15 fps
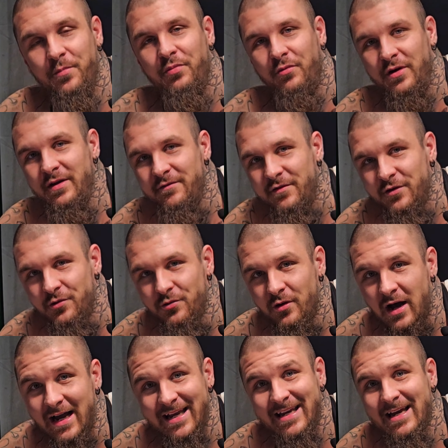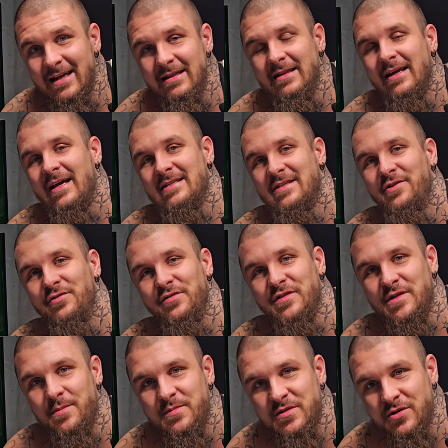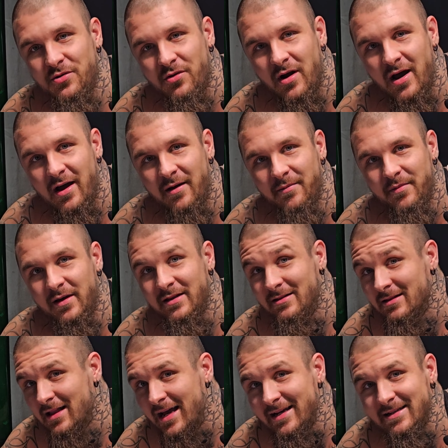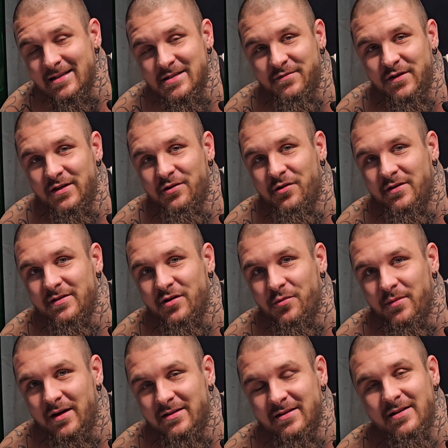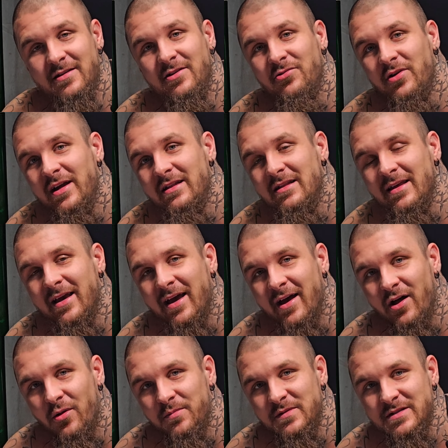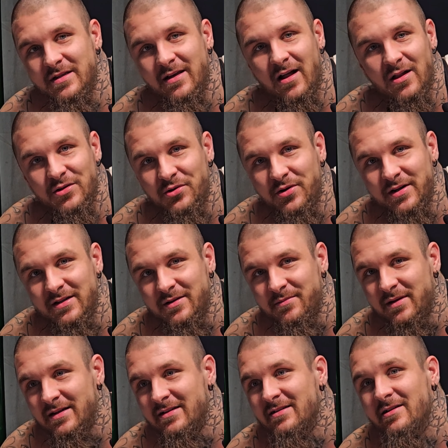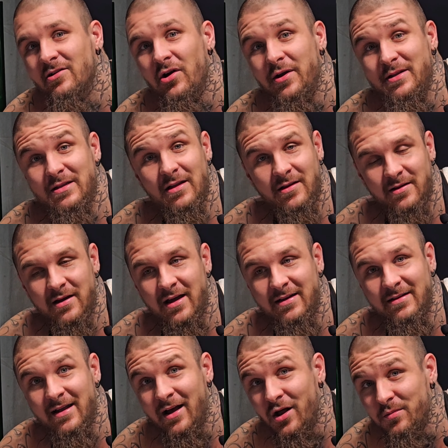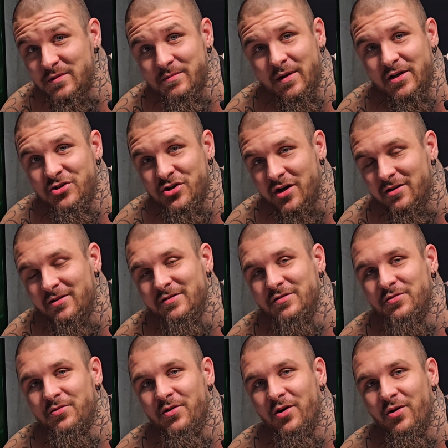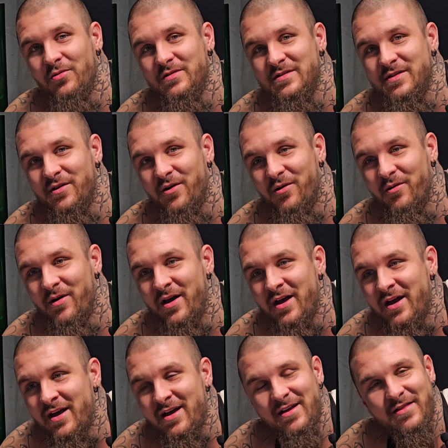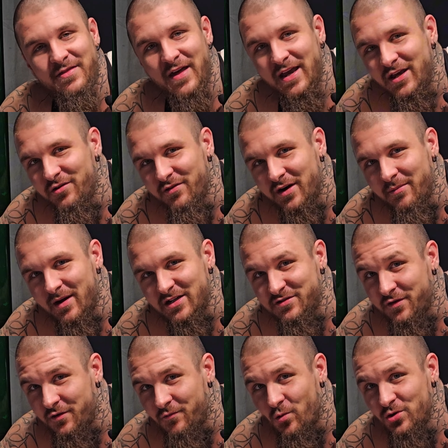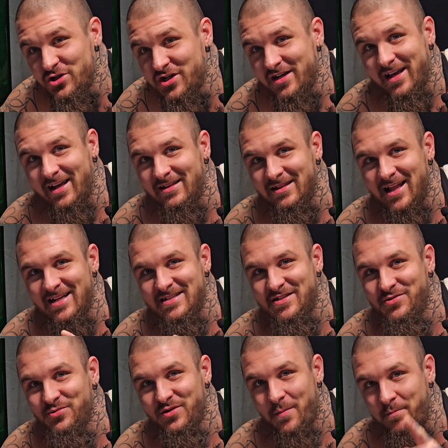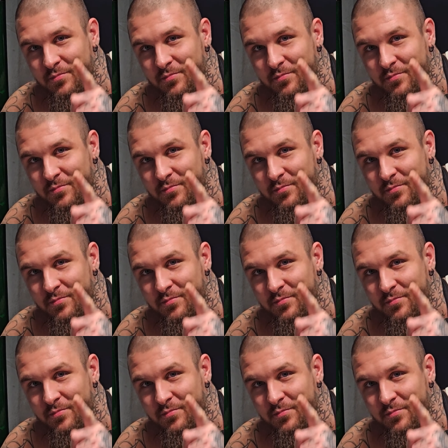preview, I kindly ask you to subscribe and like this video and comment. It greatly helps the algorithm and it helps my channel to grow. So thank you very much for watching, and let's do the